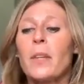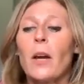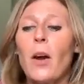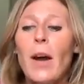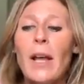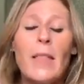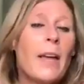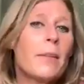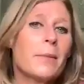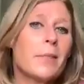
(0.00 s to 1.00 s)
All right, and
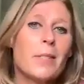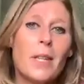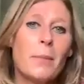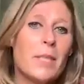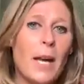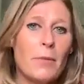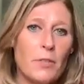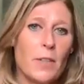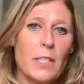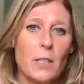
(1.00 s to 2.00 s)
then
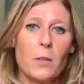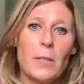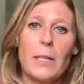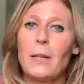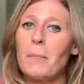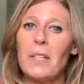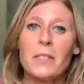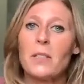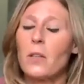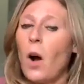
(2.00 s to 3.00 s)
sometimes physically, it
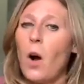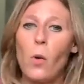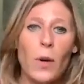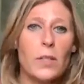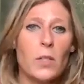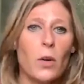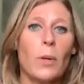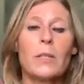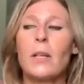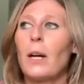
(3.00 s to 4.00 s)
doesn't always
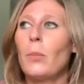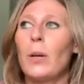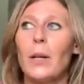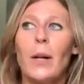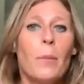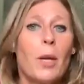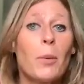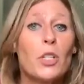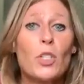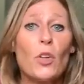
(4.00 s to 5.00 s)
coincide, but
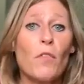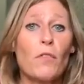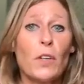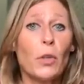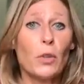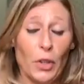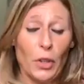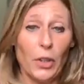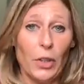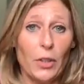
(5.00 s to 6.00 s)
maybe you just don't feel
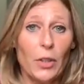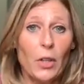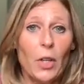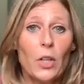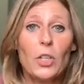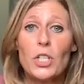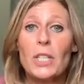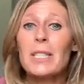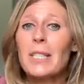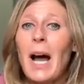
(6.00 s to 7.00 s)
good. You're
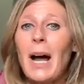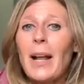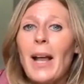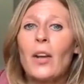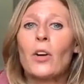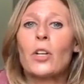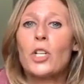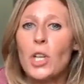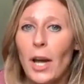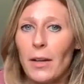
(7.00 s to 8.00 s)
just not
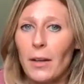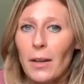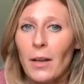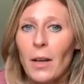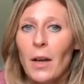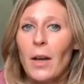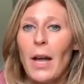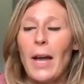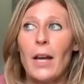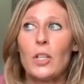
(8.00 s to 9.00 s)
energetic
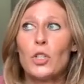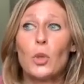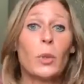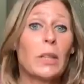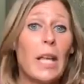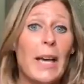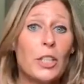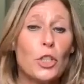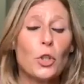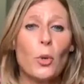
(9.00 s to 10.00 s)
as you would
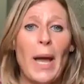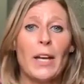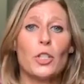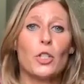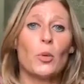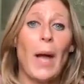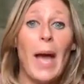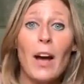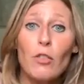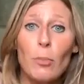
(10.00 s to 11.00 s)
like to, as you
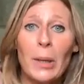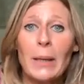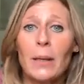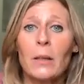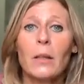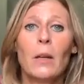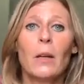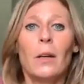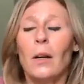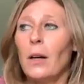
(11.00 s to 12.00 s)
have been.
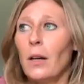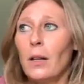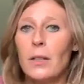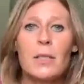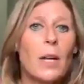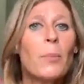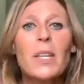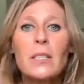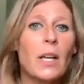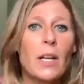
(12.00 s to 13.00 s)

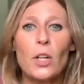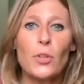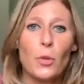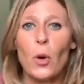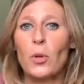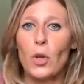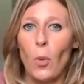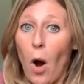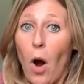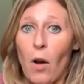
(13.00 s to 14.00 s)
Something's kind of thrown
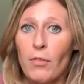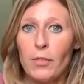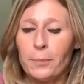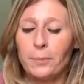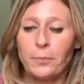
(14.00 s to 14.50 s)
you off.